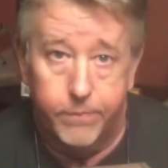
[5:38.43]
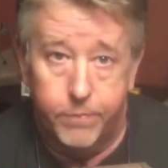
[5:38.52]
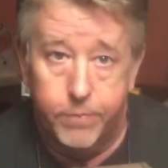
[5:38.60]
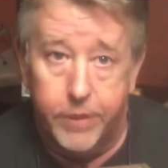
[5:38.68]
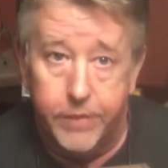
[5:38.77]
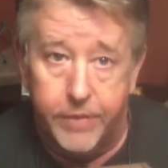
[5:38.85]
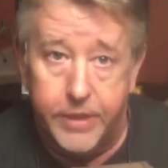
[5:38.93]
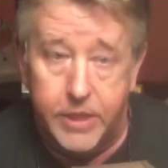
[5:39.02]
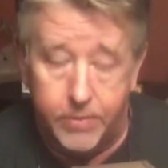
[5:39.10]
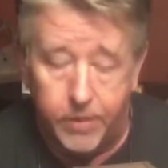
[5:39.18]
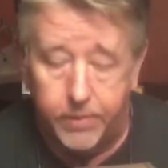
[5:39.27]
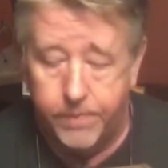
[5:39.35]
Pretty
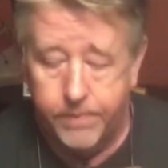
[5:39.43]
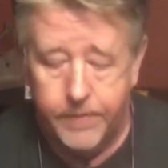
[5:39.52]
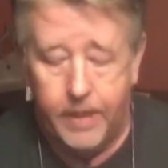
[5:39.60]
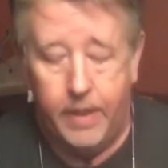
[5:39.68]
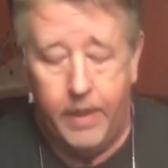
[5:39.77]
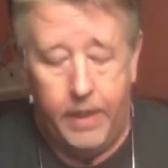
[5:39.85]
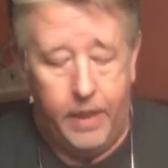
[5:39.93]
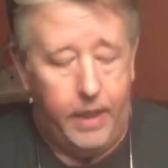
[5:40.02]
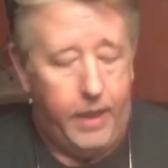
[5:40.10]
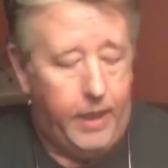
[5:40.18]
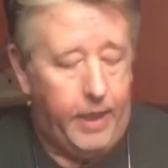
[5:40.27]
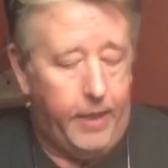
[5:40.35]
reasonable.
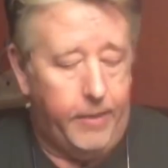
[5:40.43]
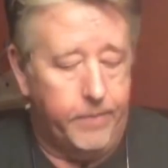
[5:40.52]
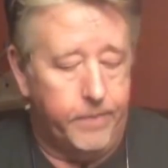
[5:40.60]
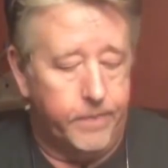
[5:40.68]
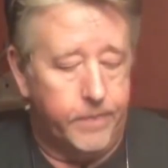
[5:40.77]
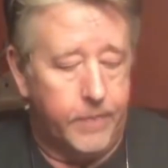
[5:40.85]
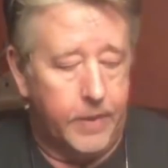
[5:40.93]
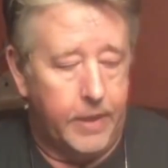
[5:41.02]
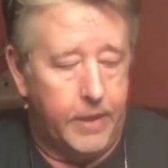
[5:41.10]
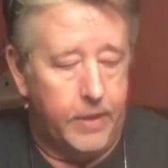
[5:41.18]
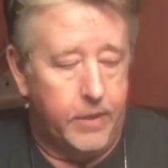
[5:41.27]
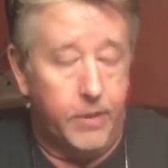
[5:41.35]

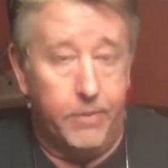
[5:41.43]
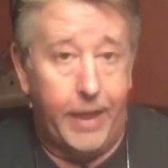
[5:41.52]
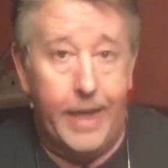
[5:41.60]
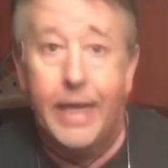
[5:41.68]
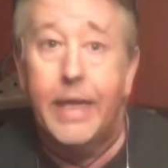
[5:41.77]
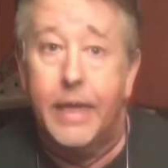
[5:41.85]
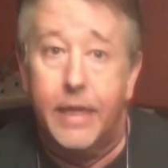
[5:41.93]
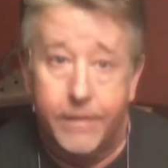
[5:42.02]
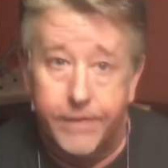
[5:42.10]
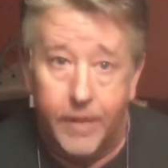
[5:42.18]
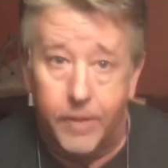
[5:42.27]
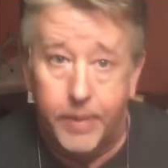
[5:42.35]
You can buy anything in the
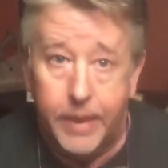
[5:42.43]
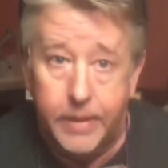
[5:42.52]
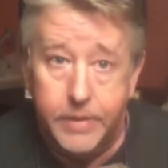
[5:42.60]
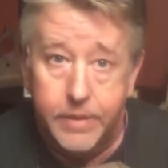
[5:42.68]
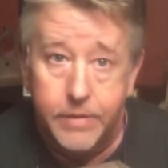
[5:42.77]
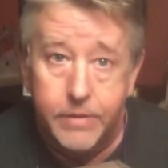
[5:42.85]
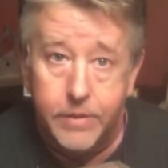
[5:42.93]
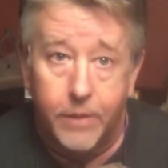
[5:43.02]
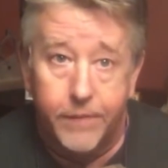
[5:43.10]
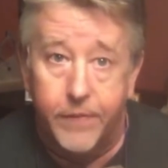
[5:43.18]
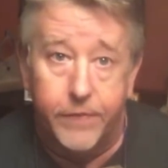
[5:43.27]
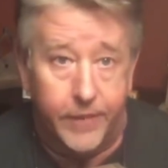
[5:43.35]
Philippines. So
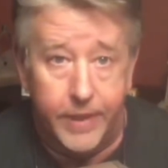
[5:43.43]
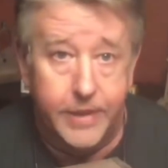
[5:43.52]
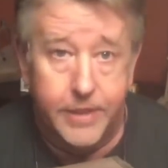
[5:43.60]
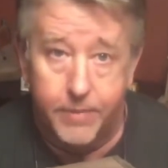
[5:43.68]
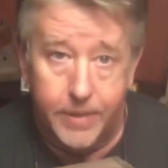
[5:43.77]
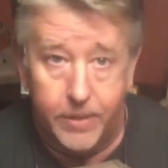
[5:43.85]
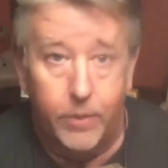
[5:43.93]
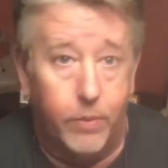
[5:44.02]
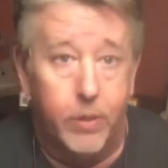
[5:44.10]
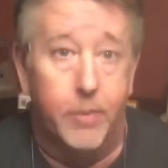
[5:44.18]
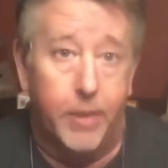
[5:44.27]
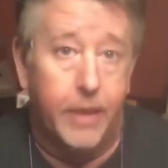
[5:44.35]
if you forget something, don't
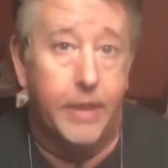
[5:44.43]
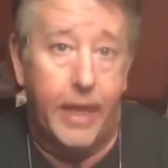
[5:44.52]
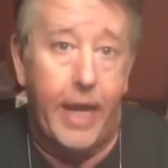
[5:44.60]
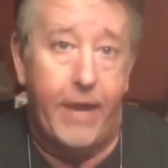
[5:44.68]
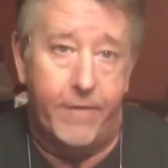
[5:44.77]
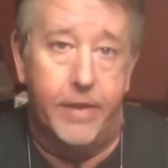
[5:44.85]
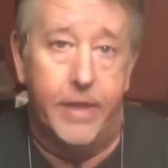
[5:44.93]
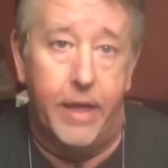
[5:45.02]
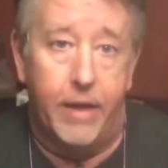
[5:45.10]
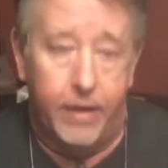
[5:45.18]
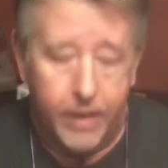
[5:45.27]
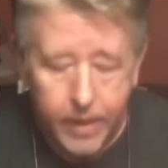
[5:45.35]
worry about it. They have it
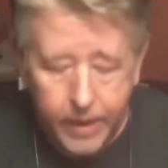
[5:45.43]
there.